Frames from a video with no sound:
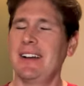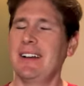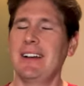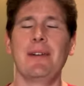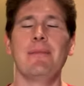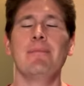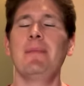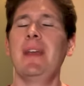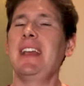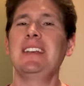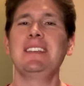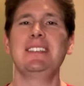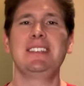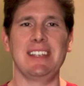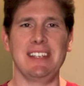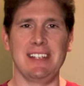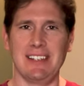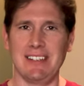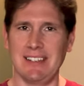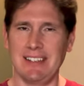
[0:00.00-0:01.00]

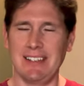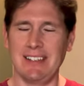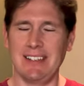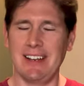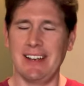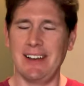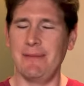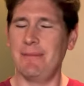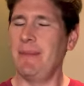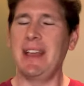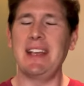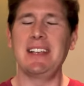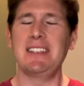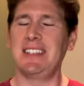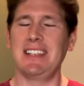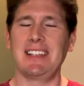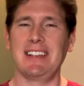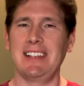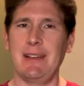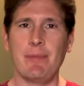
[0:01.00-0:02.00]
amazing,
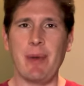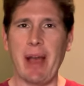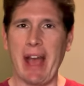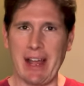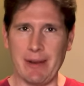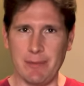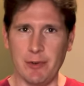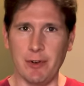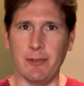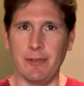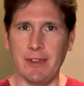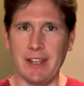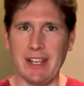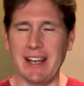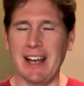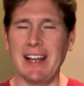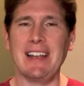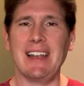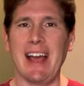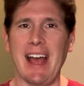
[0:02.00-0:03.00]
amazingly bad movie,
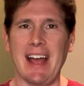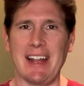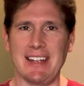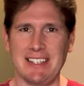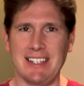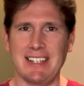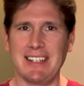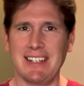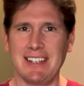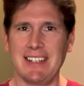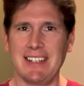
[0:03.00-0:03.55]
Annette.